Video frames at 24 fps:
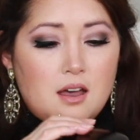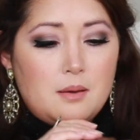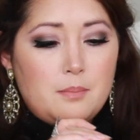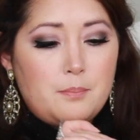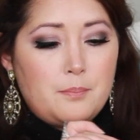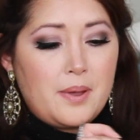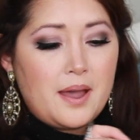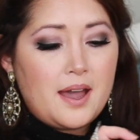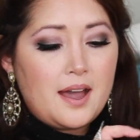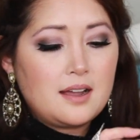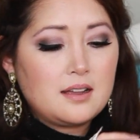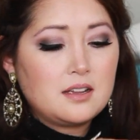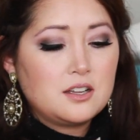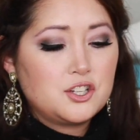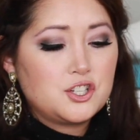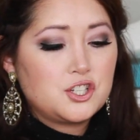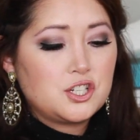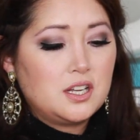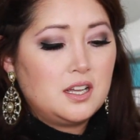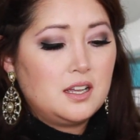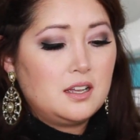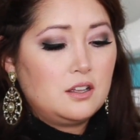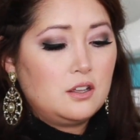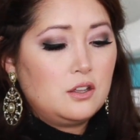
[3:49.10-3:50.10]

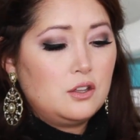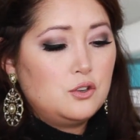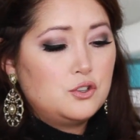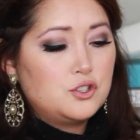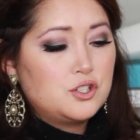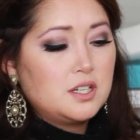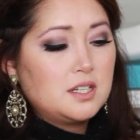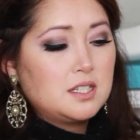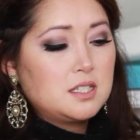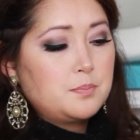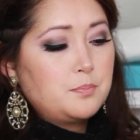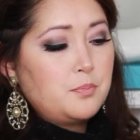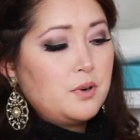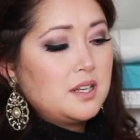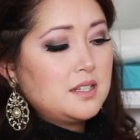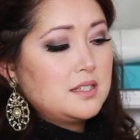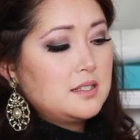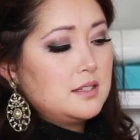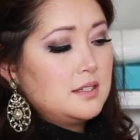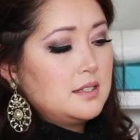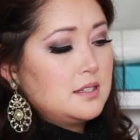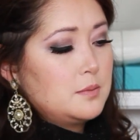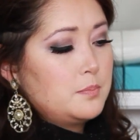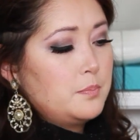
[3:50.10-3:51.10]
packaging. You just press
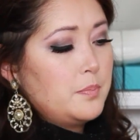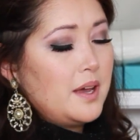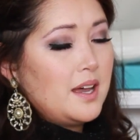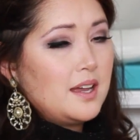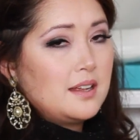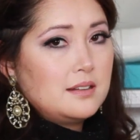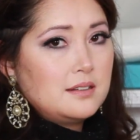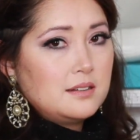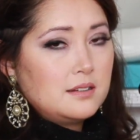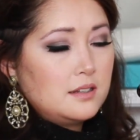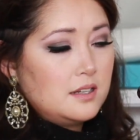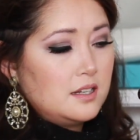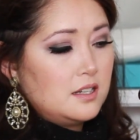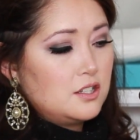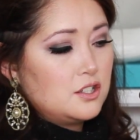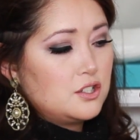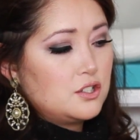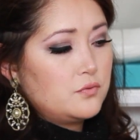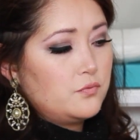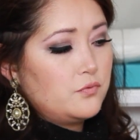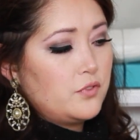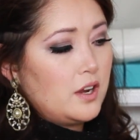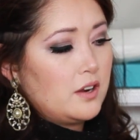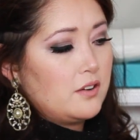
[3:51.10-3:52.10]
this button. It is
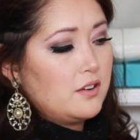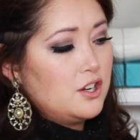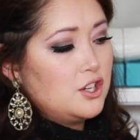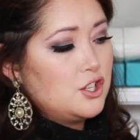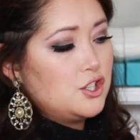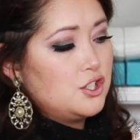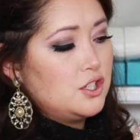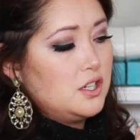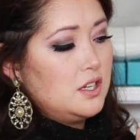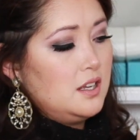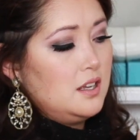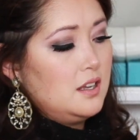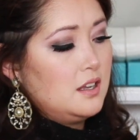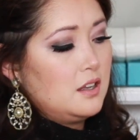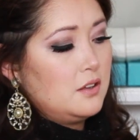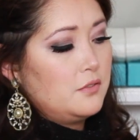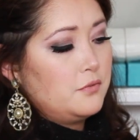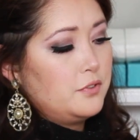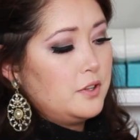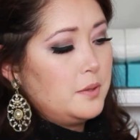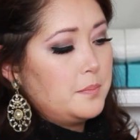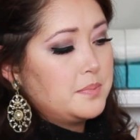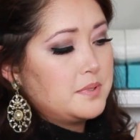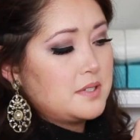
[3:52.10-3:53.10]
very chic. It
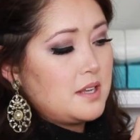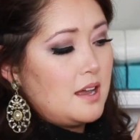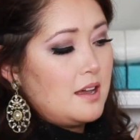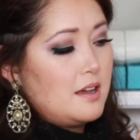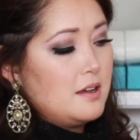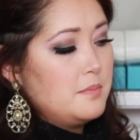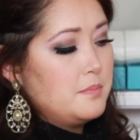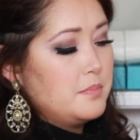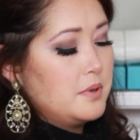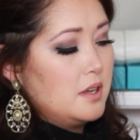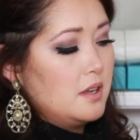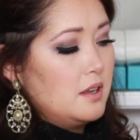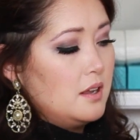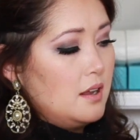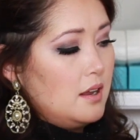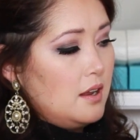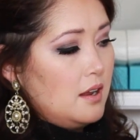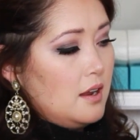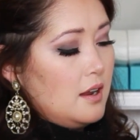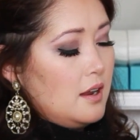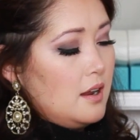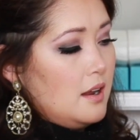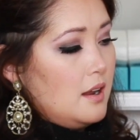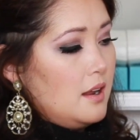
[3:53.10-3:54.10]
flips up,
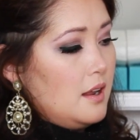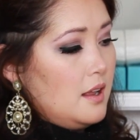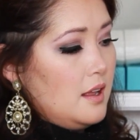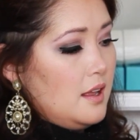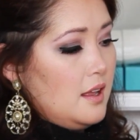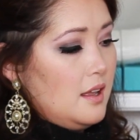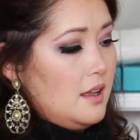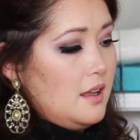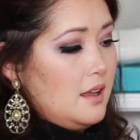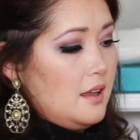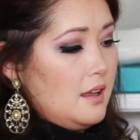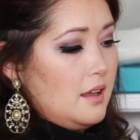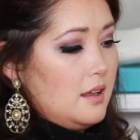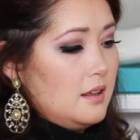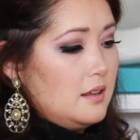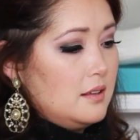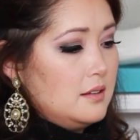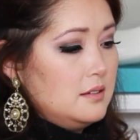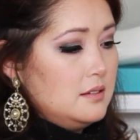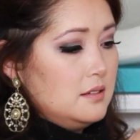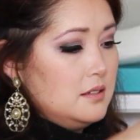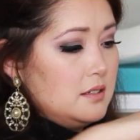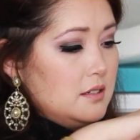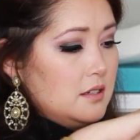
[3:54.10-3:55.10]

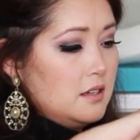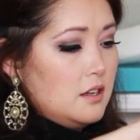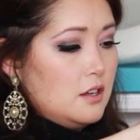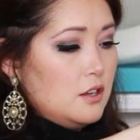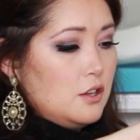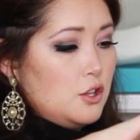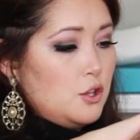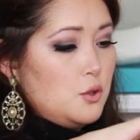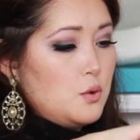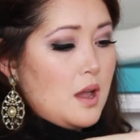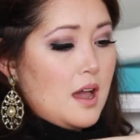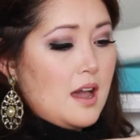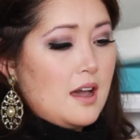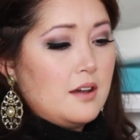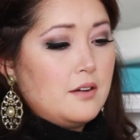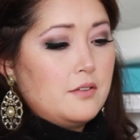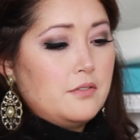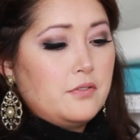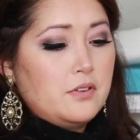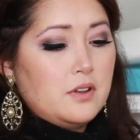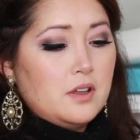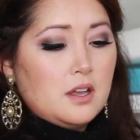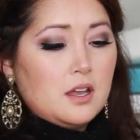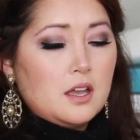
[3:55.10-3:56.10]
and you
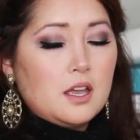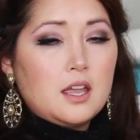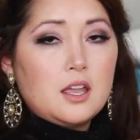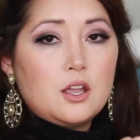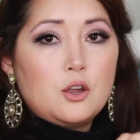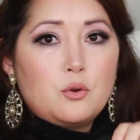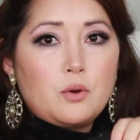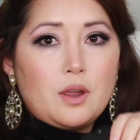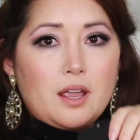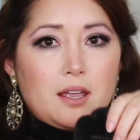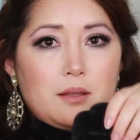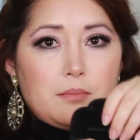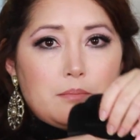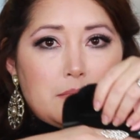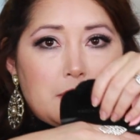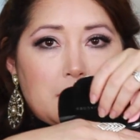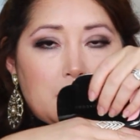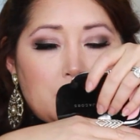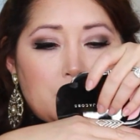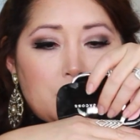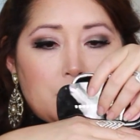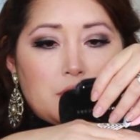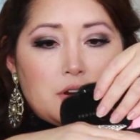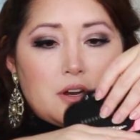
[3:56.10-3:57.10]
have a great
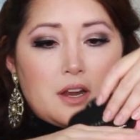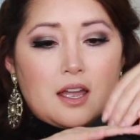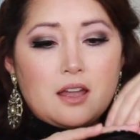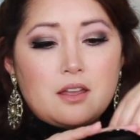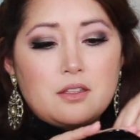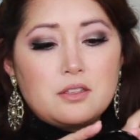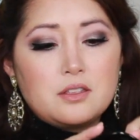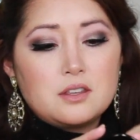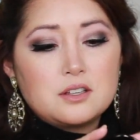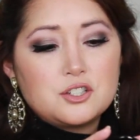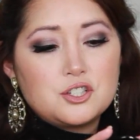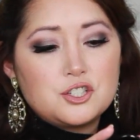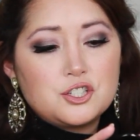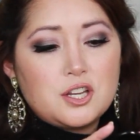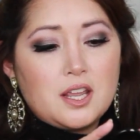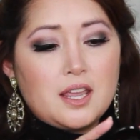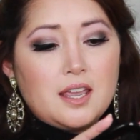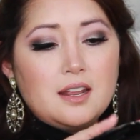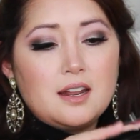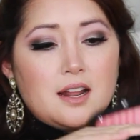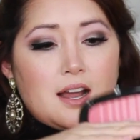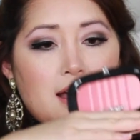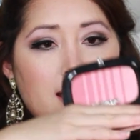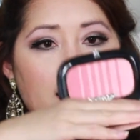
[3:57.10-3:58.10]
mirror, and the
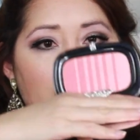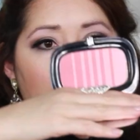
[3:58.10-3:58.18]
shade I